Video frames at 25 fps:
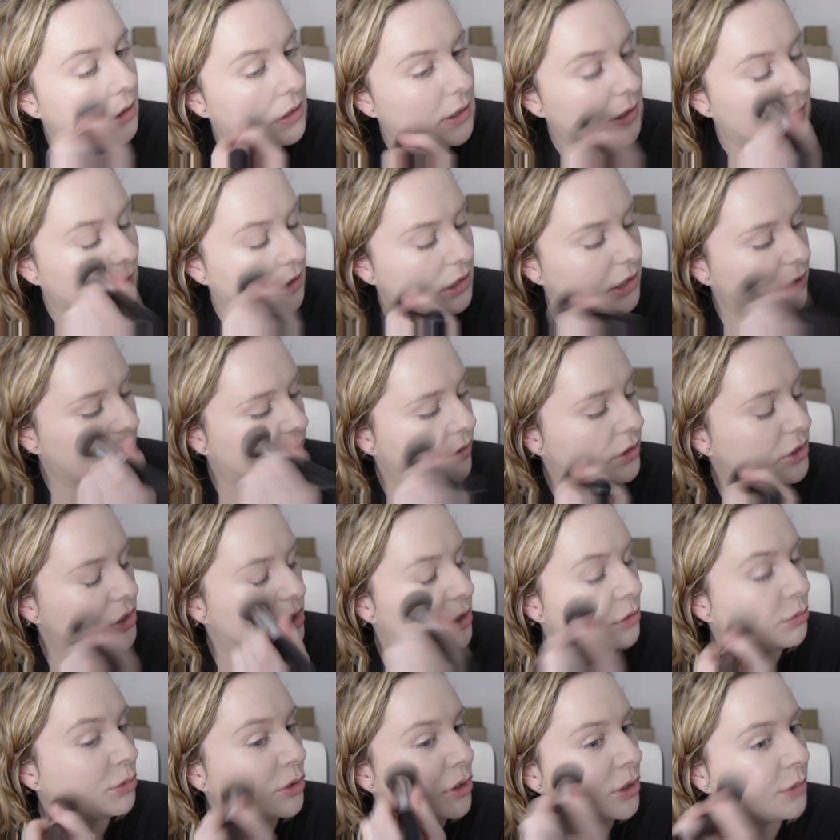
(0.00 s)
definitely should
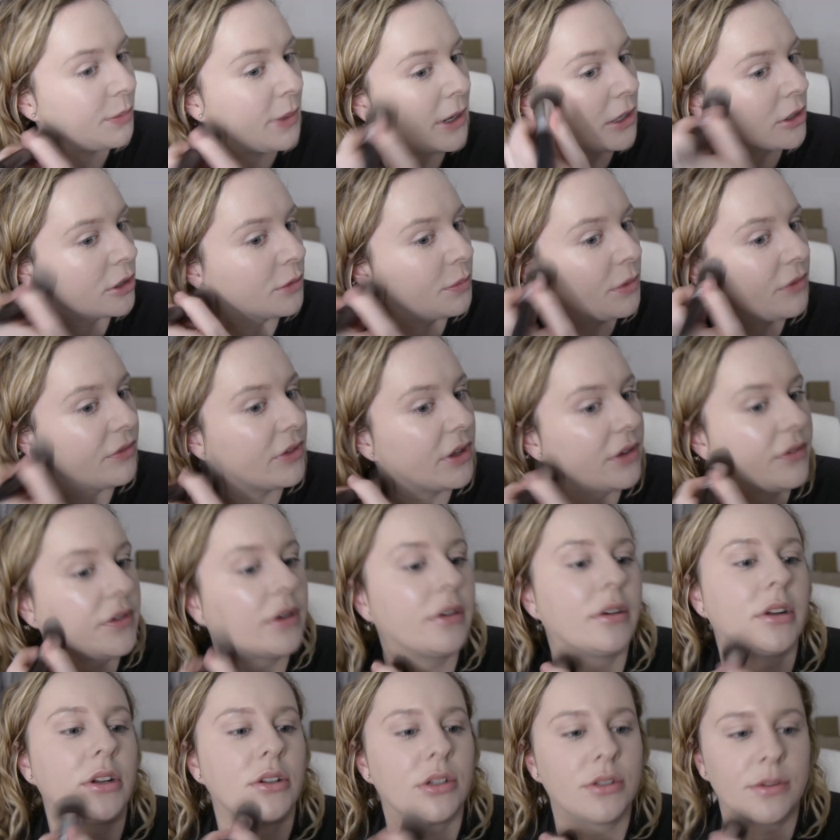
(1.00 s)
have bought a backup of that
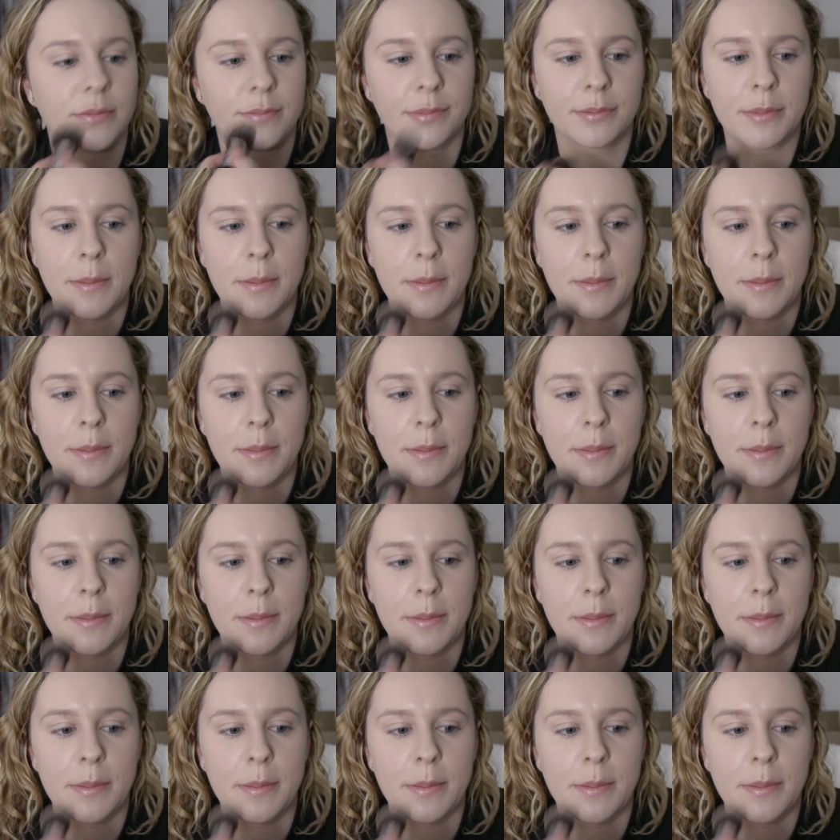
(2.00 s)
foundation.